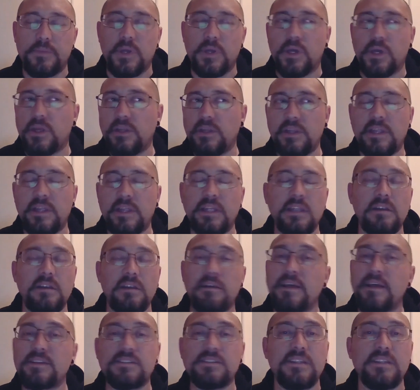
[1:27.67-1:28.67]
but
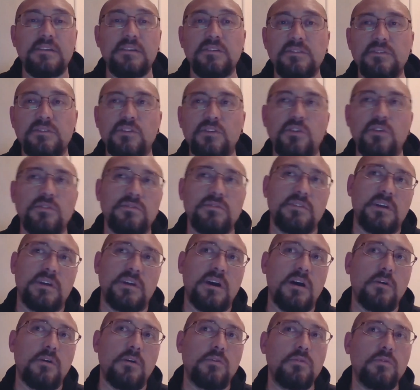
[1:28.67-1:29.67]
that's not the
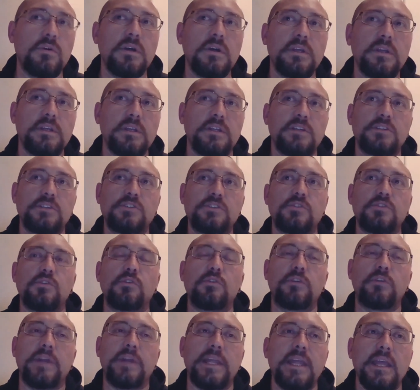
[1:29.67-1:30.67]
whole
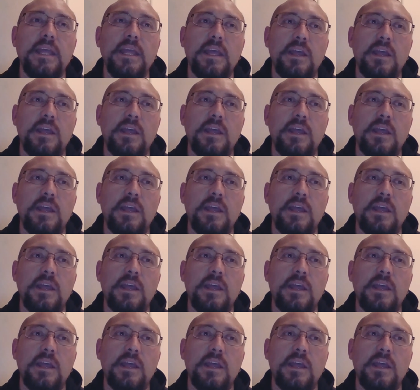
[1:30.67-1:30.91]
story.